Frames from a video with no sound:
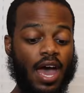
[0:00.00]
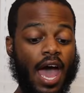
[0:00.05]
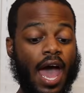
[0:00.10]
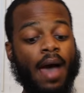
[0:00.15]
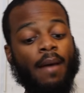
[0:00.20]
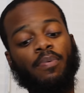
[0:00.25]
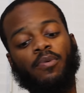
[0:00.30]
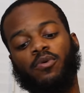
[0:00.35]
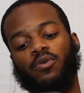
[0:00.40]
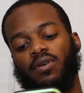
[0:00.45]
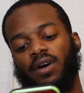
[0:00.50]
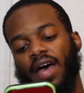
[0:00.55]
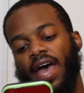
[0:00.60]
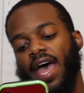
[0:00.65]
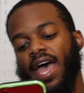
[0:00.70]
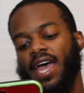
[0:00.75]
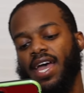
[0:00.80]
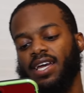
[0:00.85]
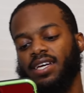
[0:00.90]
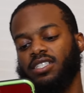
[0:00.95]
Apple
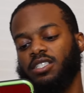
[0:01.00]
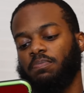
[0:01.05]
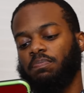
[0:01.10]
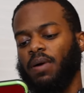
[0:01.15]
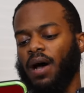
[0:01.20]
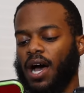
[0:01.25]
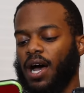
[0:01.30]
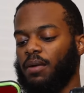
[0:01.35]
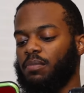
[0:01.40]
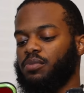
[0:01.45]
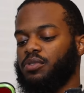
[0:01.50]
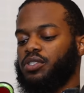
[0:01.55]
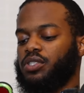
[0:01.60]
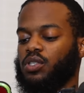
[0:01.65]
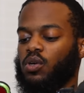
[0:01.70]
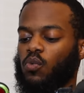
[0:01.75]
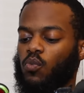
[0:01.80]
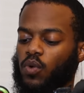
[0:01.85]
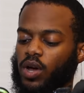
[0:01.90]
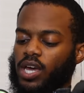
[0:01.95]
asks,
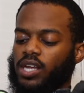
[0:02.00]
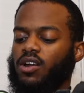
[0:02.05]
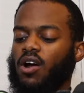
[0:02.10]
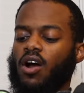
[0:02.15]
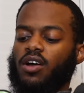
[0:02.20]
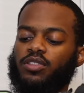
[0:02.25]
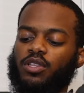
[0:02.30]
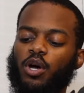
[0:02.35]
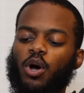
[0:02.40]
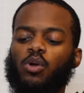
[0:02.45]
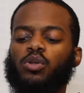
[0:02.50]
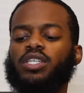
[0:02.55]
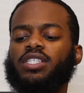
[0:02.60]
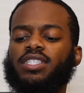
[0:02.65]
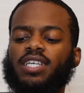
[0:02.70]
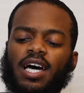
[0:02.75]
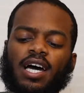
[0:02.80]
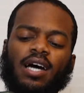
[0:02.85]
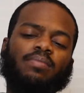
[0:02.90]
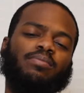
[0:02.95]
Pops, when are the only
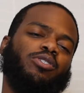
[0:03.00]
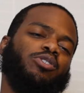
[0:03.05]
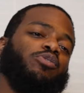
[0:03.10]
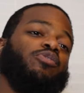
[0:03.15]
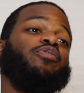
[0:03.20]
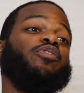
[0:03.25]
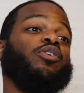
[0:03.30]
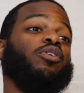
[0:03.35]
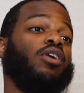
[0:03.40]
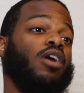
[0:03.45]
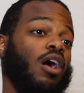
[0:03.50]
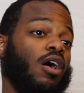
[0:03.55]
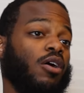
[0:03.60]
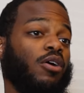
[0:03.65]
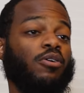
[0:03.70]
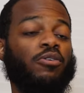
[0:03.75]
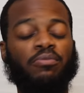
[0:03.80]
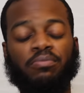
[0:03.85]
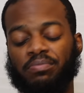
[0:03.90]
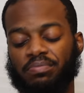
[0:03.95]
times you feel
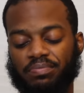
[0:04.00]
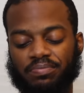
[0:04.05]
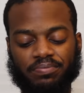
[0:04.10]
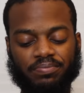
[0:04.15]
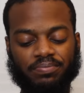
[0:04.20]
calm?